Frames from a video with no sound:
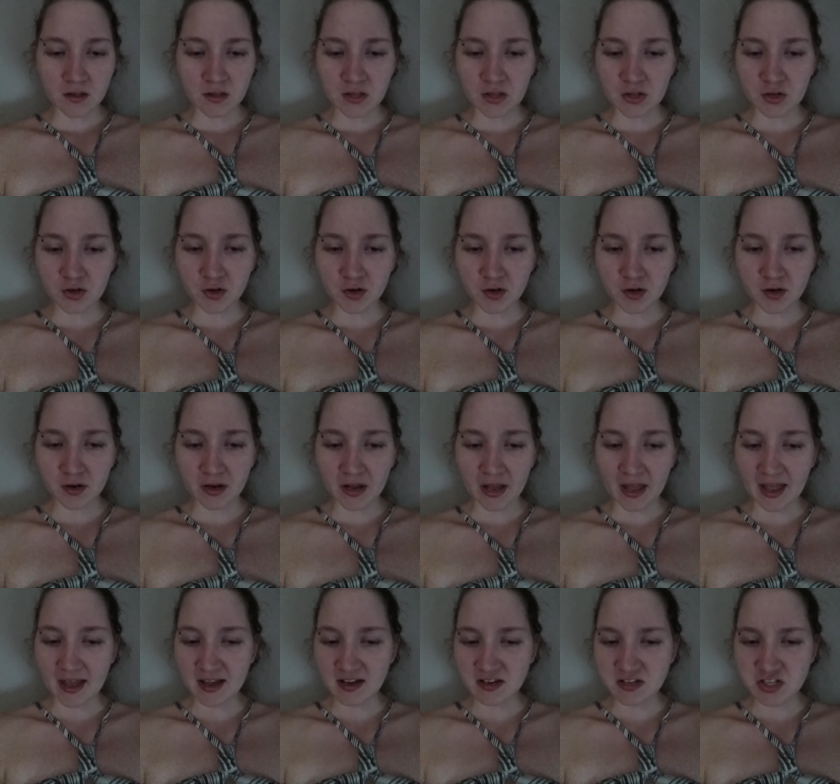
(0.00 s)
You're
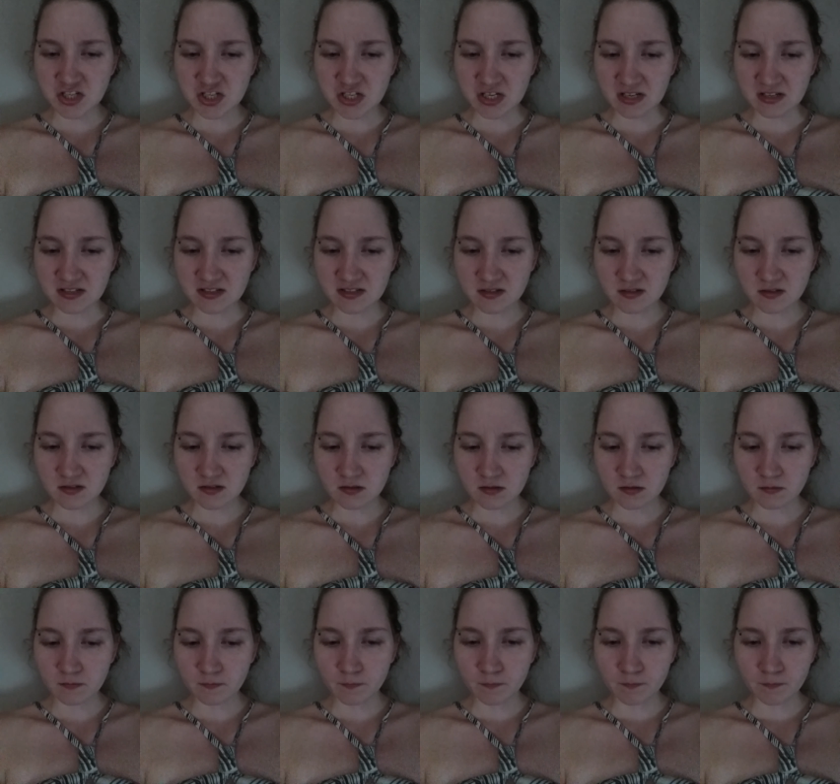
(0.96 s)
anxious.
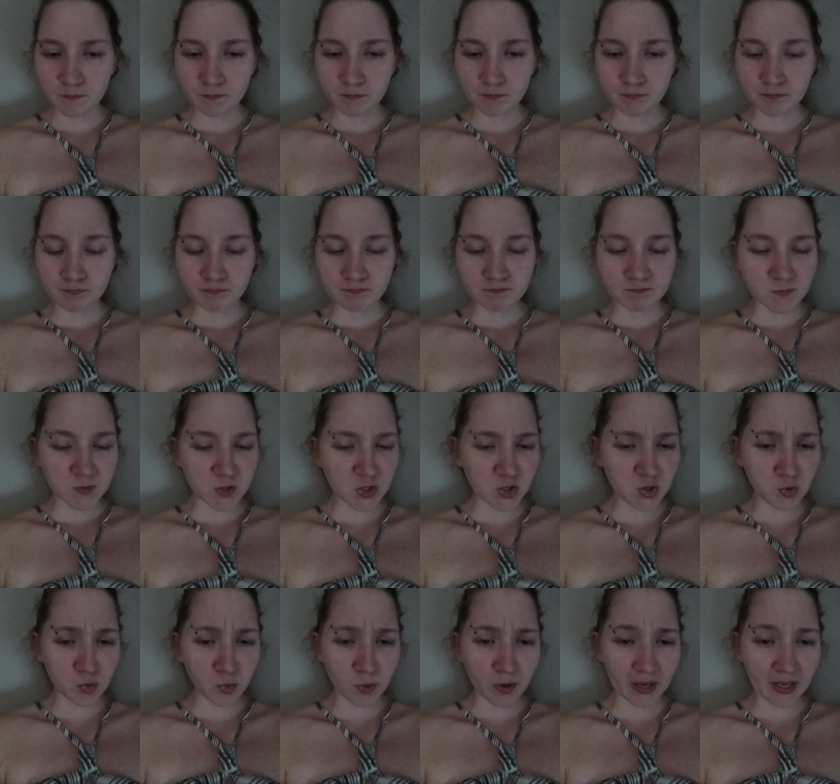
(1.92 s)
You